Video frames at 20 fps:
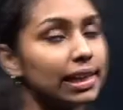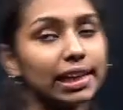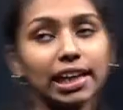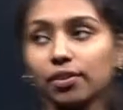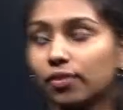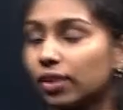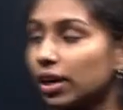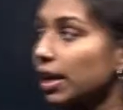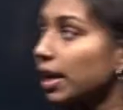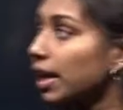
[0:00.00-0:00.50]

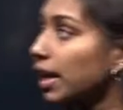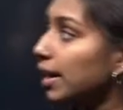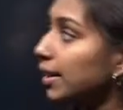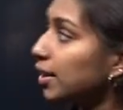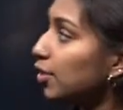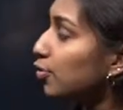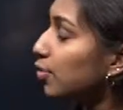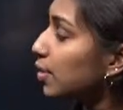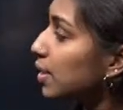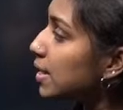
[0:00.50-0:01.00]
given here. The
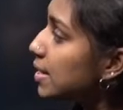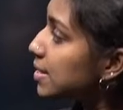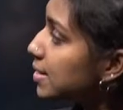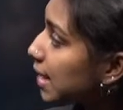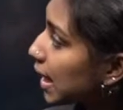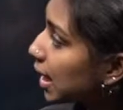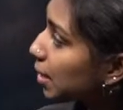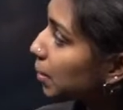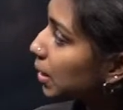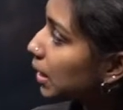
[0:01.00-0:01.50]
first
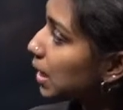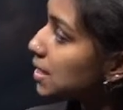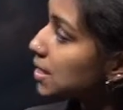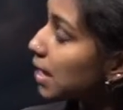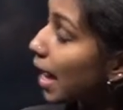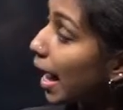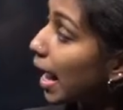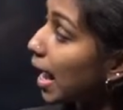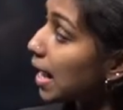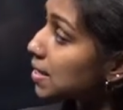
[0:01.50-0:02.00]
statement is
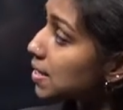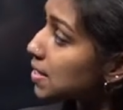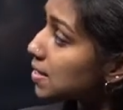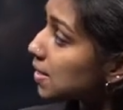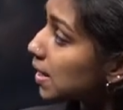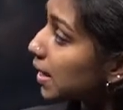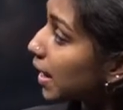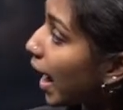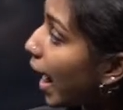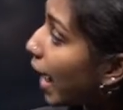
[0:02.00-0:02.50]
acids
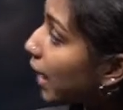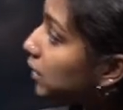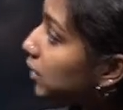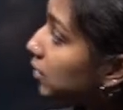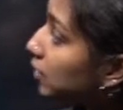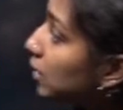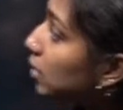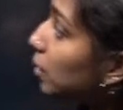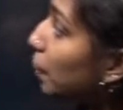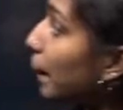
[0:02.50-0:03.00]
react
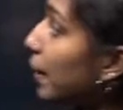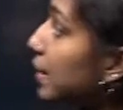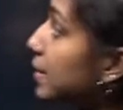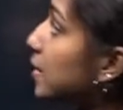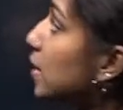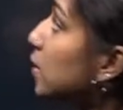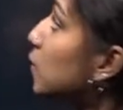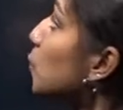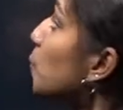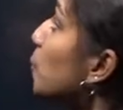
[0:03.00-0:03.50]
with
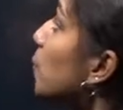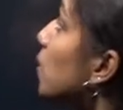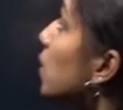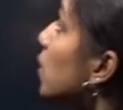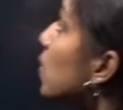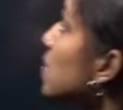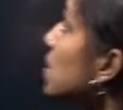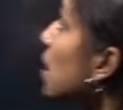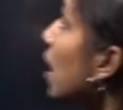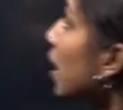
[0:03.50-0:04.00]
metal to
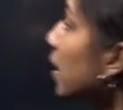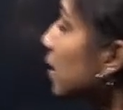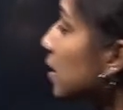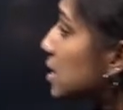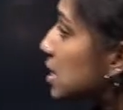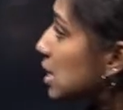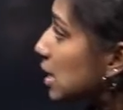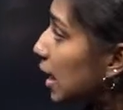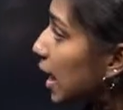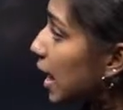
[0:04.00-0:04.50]
produce
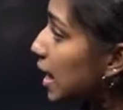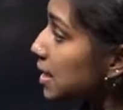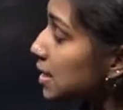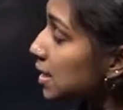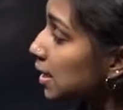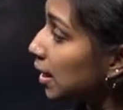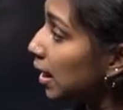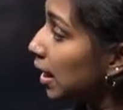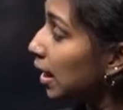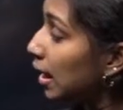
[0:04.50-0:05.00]
hydrogen gas.
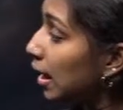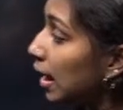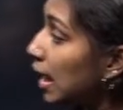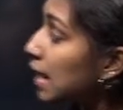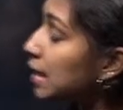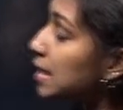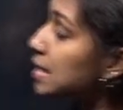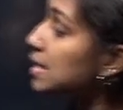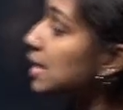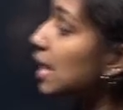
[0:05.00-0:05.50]
And
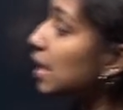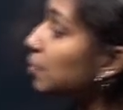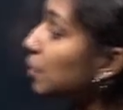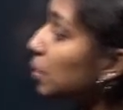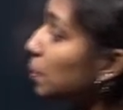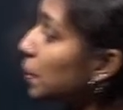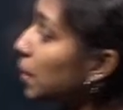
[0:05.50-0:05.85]
the statement